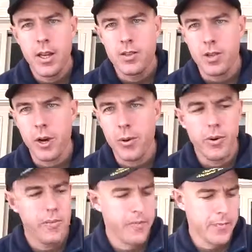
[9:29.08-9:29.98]
So
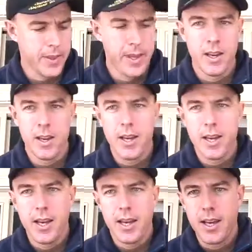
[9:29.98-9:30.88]

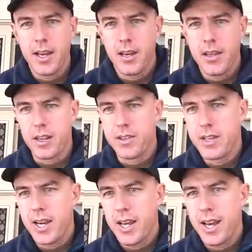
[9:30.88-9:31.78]
you can
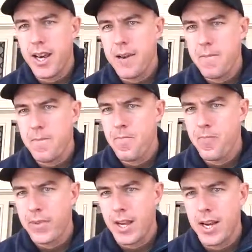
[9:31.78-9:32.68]
see there,
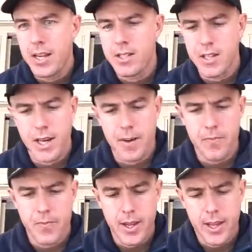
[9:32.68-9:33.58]
it's
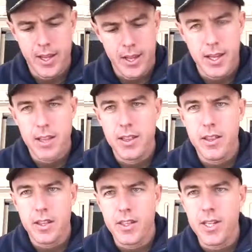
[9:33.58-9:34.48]

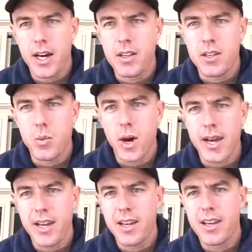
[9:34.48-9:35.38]
done this
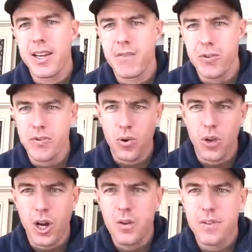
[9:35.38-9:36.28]
way. If you
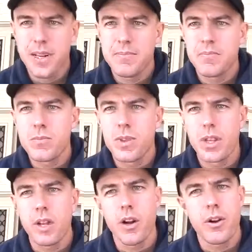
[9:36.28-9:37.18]
fall over,
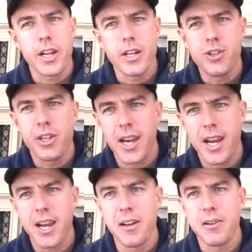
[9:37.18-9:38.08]
you don't injure your
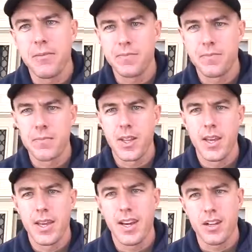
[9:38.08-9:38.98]
hand,
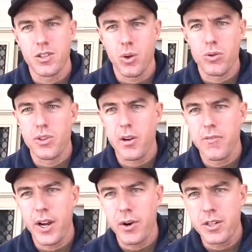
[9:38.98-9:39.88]
and it's also
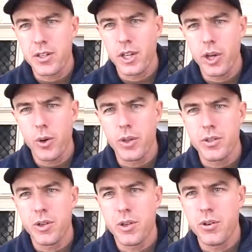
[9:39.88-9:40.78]
very secure
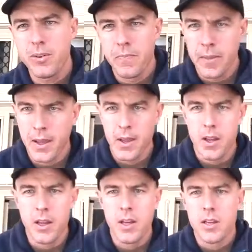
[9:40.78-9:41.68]
too.
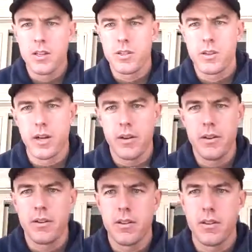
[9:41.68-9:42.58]
So
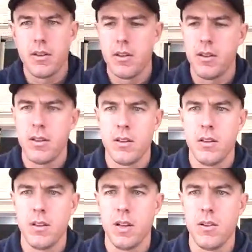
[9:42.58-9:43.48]

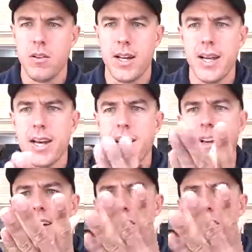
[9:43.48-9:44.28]
like that.